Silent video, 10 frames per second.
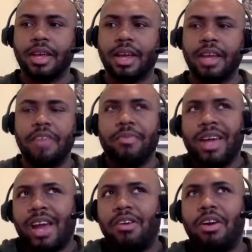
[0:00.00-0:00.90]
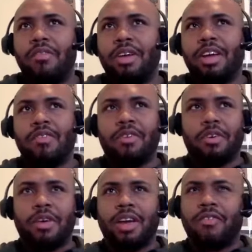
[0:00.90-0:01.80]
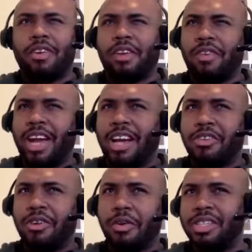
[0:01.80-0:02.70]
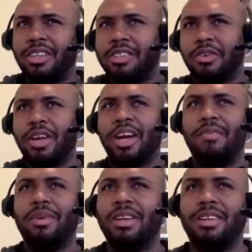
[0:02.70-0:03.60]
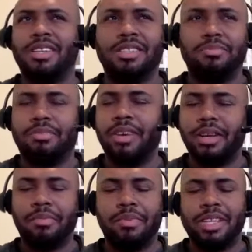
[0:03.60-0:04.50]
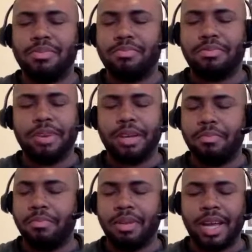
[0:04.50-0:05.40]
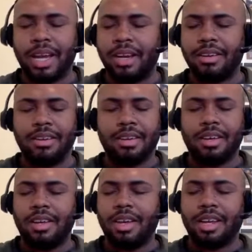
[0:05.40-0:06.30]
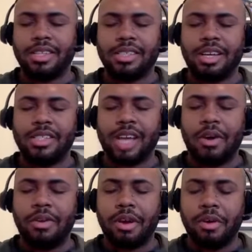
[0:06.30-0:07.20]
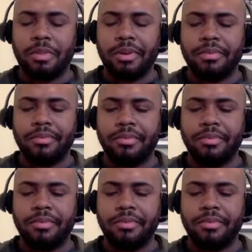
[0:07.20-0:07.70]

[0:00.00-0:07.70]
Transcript: And you may, I don't know if you guys are noticing this or not, but it's pretty plain and it's out in the open.